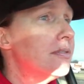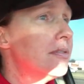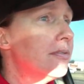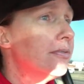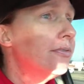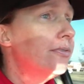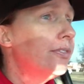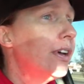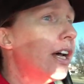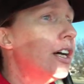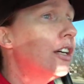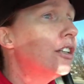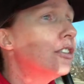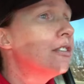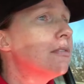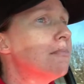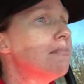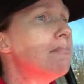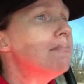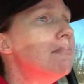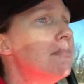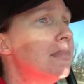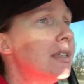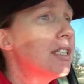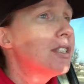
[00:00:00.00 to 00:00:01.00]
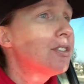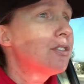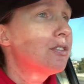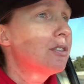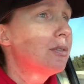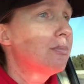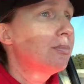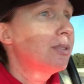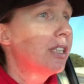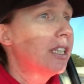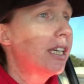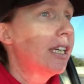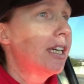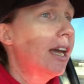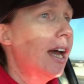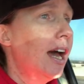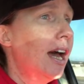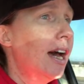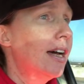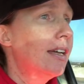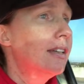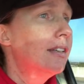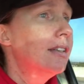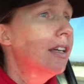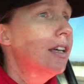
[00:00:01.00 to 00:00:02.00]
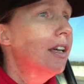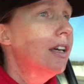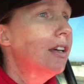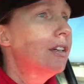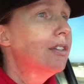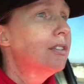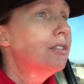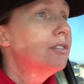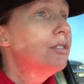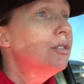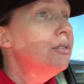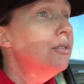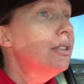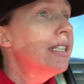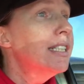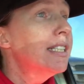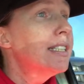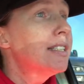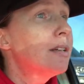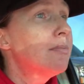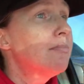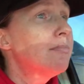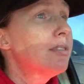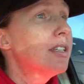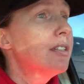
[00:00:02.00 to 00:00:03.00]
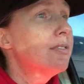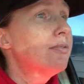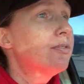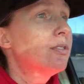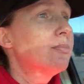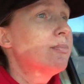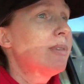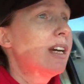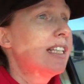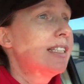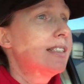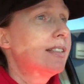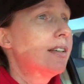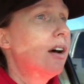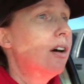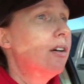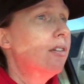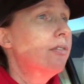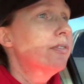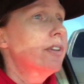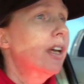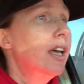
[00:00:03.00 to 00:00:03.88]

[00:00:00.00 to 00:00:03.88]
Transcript: failed miserably at doing something for myself.